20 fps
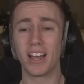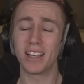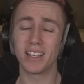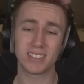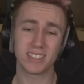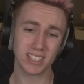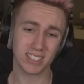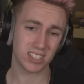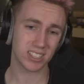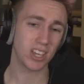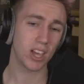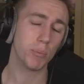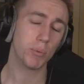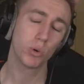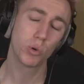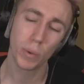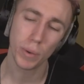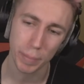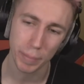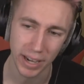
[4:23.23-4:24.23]
I guess that's a couple
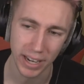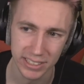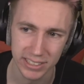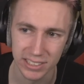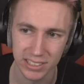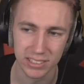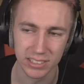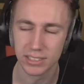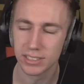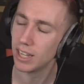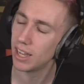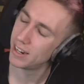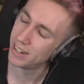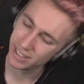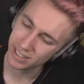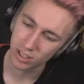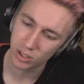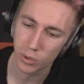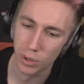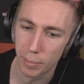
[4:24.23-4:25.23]
Quiplashes. I
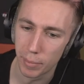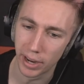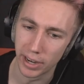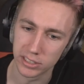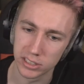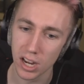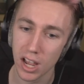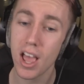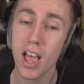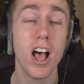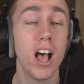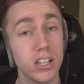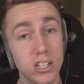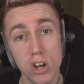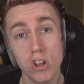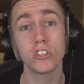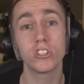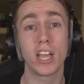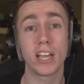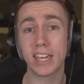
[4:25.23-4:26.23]
need a Quiplash. As
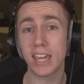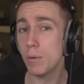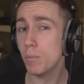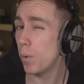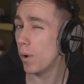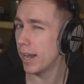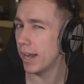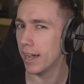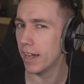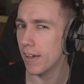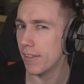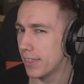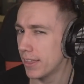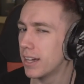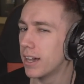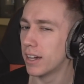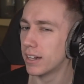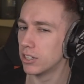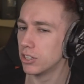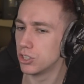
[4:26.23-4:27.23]
long as I keep winning, I
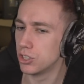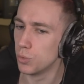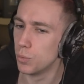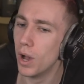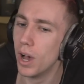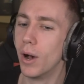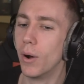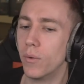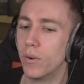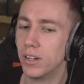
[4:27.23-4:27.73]
think I could do well.